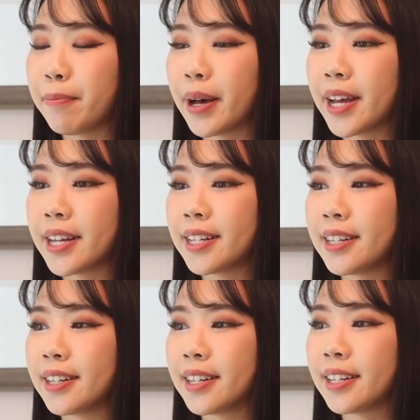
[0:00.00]
But
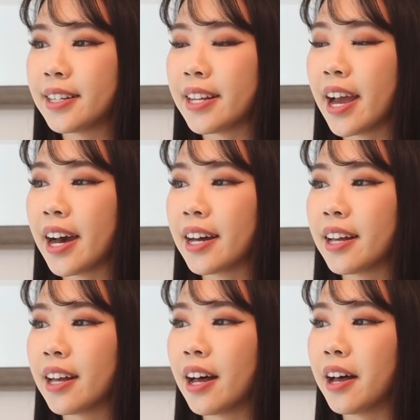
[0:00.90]

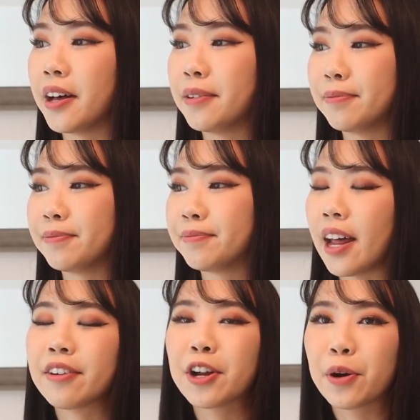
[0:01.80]
yeah, I
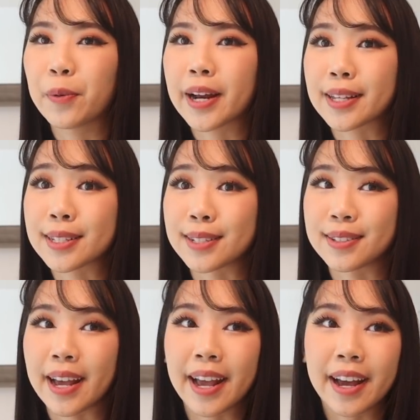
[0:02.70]
don't know what else to
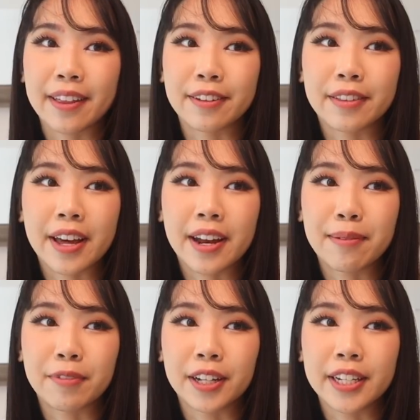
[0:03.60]
say other than
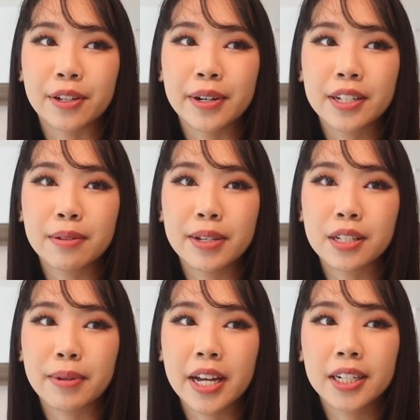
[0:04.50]
I'm really going to
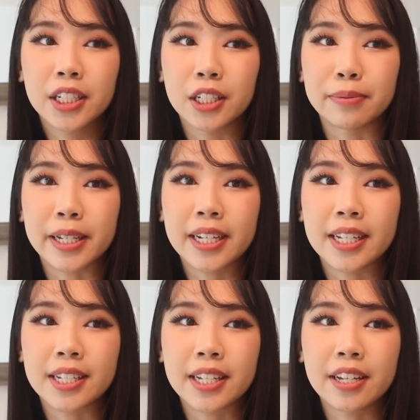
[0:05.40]
miss my uncle,
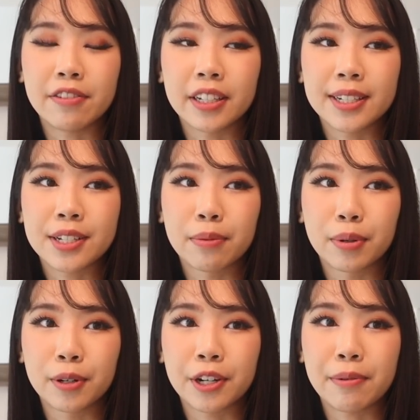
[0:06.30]
because he really
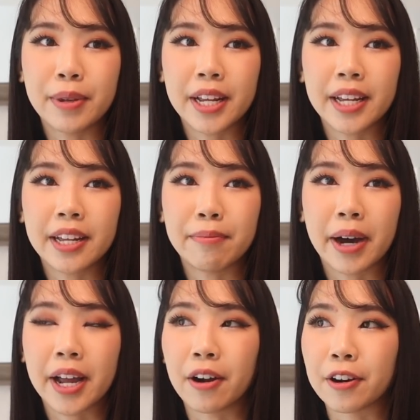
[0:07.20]
supported me in
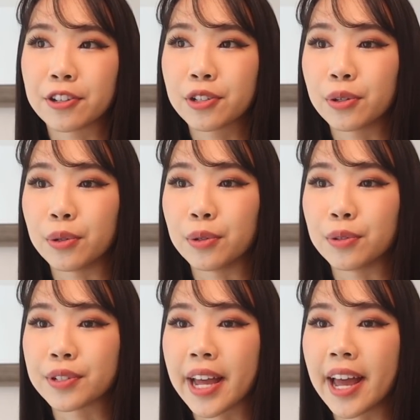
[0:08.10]
my art
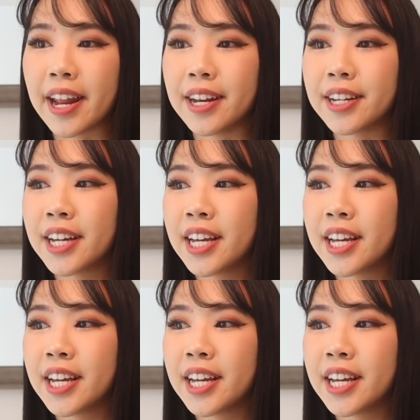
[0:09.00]
goals, and